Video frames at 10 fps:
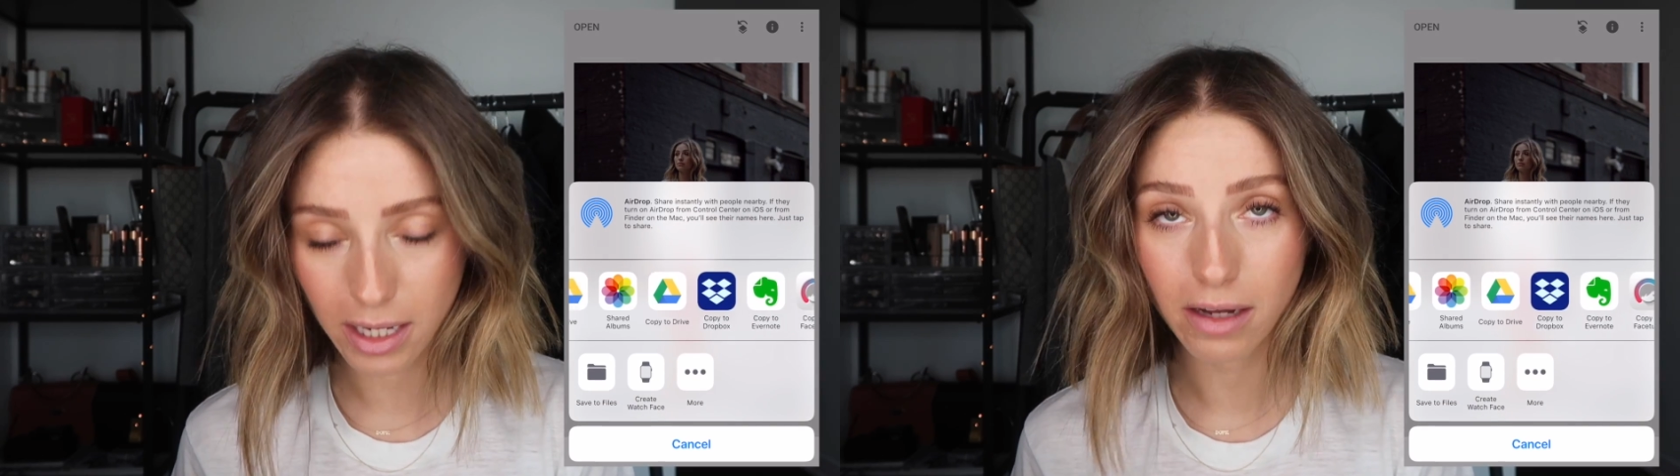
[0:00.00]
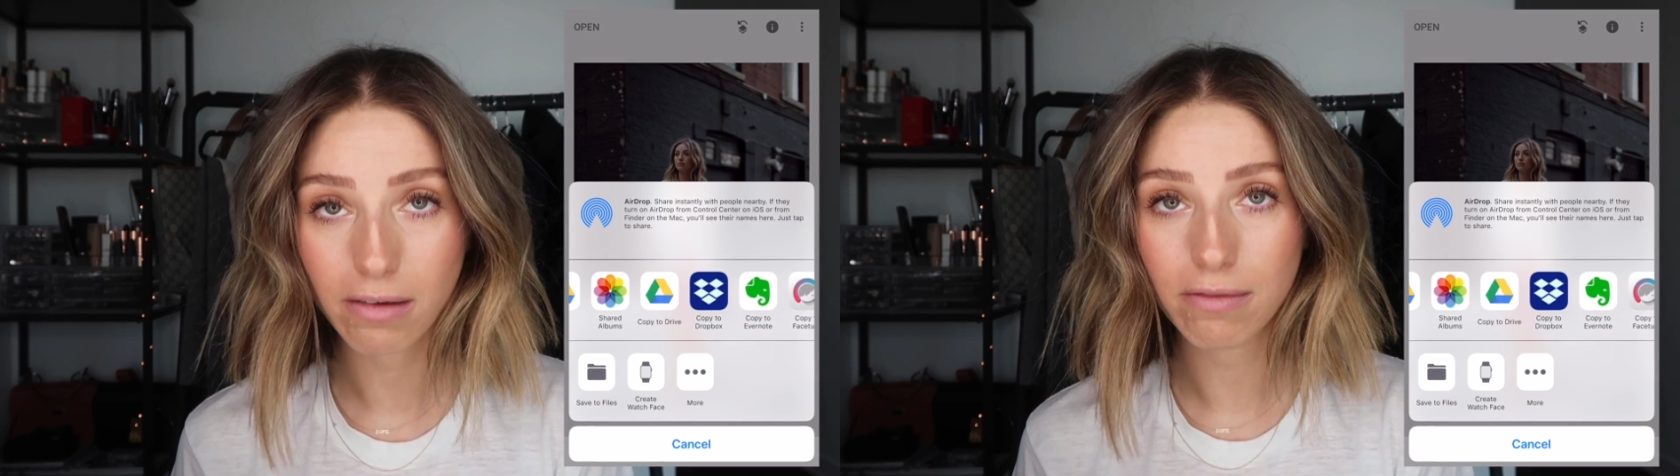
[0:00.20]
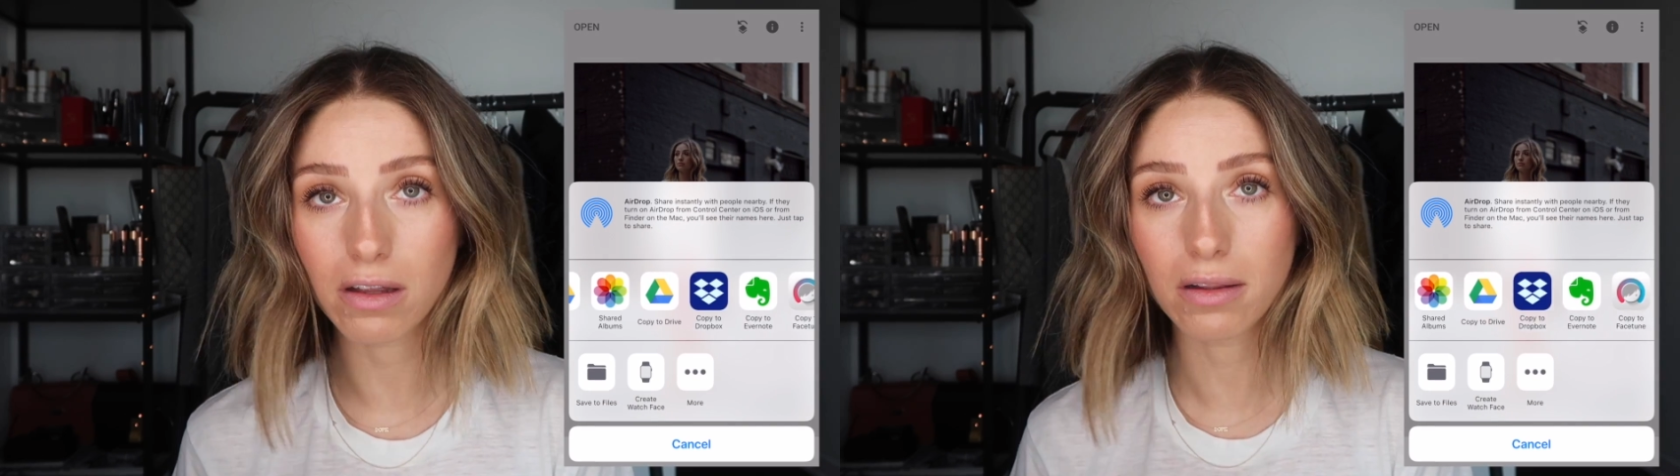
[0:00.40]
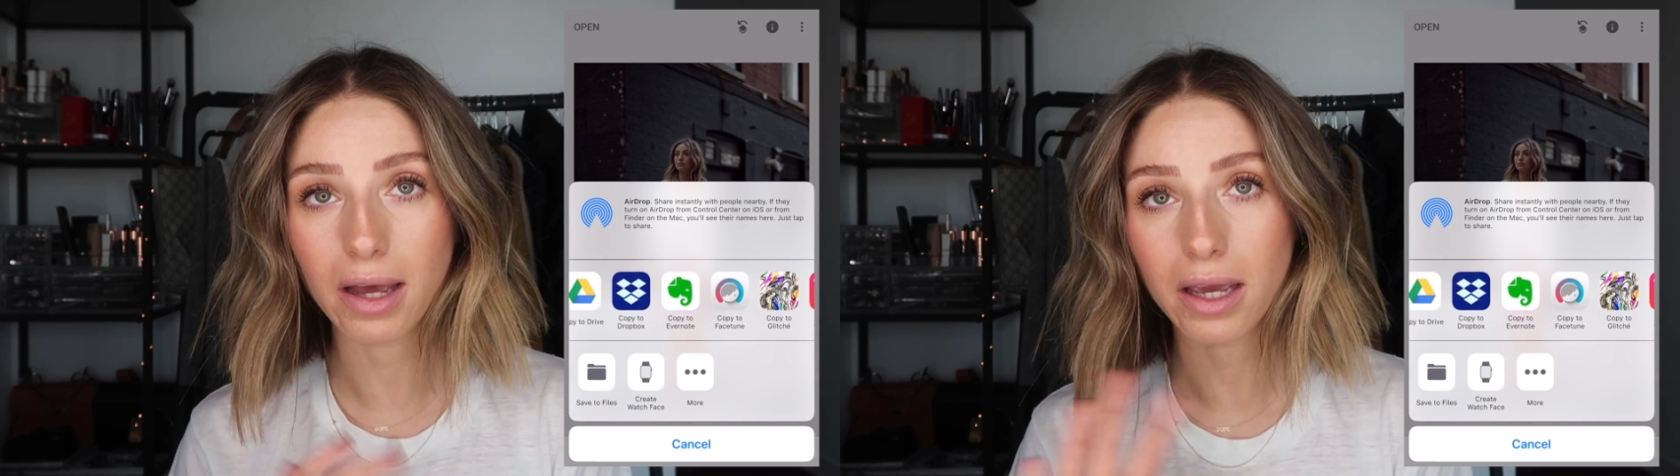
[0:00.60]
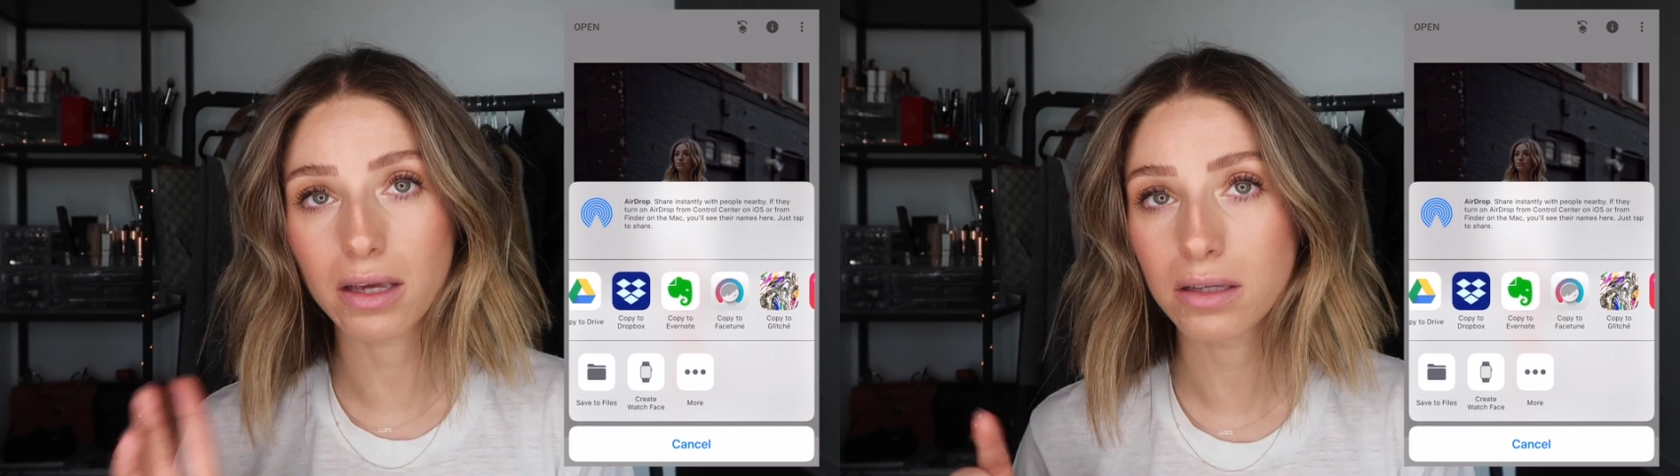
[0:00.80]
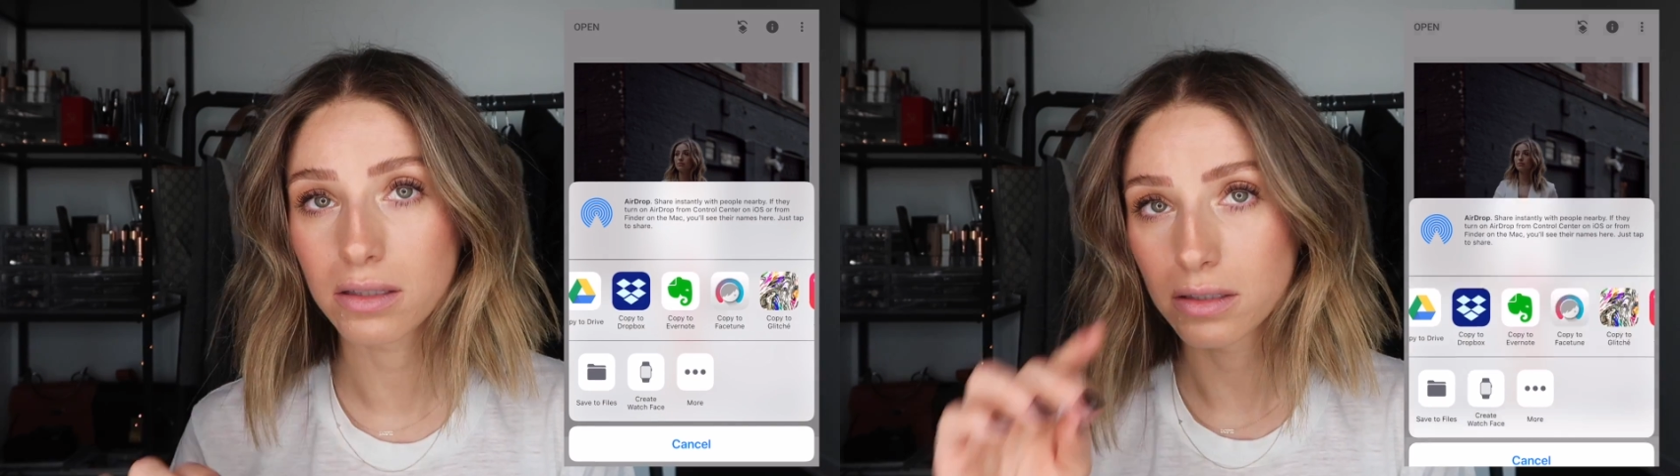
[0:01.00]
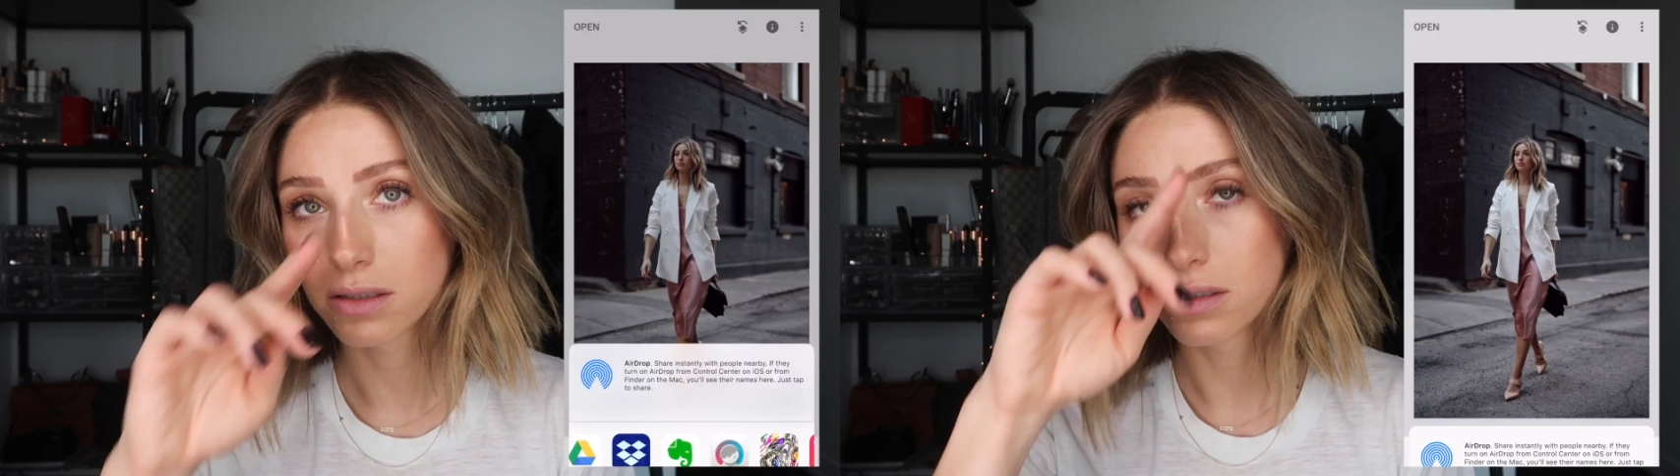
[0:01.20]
any of the like